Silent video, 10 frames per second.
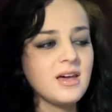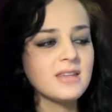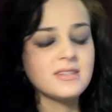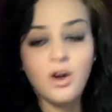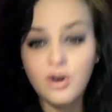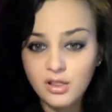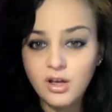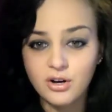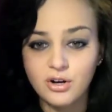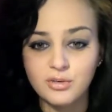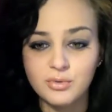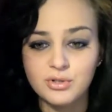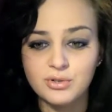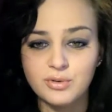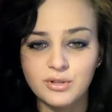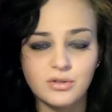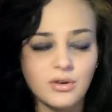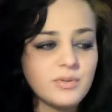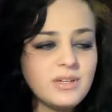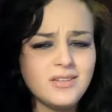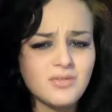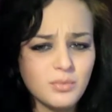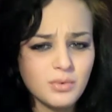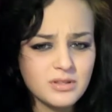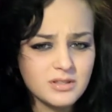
It's a lot harder when you do it on your own, even with